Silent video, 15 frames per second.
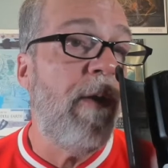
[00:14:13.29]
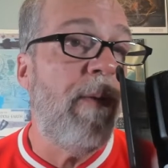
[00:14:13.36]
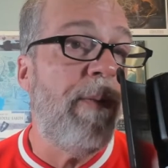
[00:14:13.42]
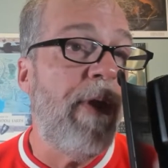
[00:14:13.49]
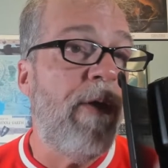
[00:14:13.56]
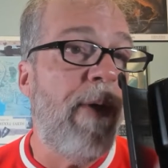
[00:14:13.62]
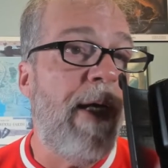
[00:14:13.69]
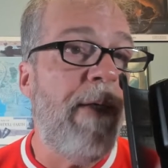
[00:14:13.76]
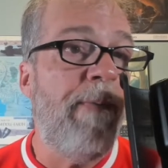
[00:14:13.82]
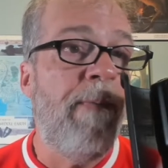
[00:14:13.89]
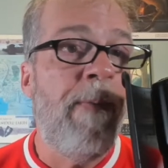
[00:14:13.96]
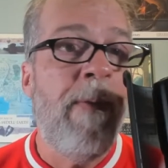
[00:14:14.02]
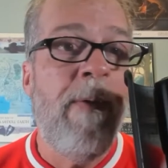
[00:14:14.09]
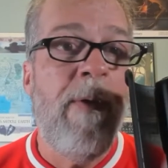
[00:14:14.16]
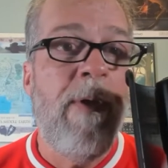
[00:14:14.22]
It'd be great.
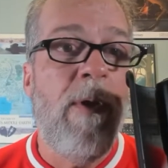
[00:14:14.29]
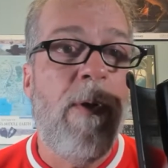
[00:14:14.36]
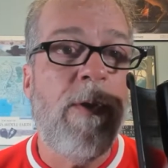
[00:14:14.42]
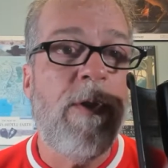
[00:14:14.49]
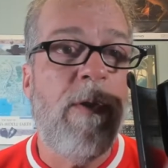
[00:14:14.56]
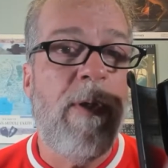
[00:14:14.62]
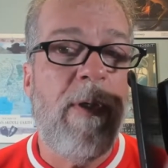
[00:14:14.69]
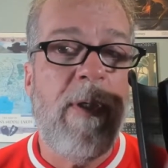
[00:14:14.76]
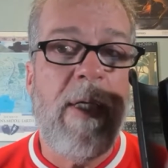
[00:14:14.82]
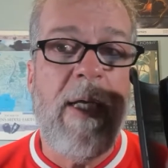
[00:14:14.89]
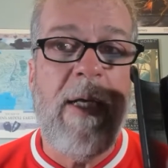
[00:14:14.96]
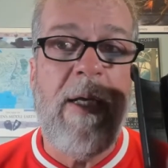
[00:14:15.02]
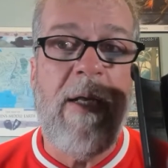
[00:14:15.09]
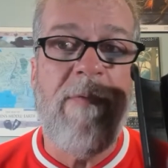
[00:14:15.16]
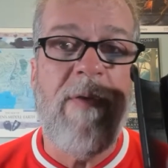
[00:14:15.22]
Also,
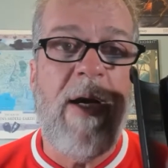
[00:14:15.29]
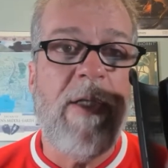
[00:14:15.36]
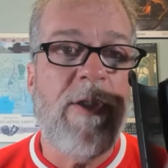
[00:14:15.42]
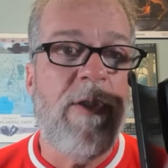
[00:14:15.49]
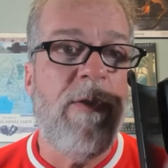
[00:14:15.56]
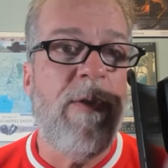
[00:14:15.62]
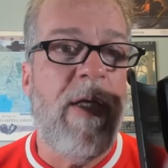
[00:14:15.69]
advise you,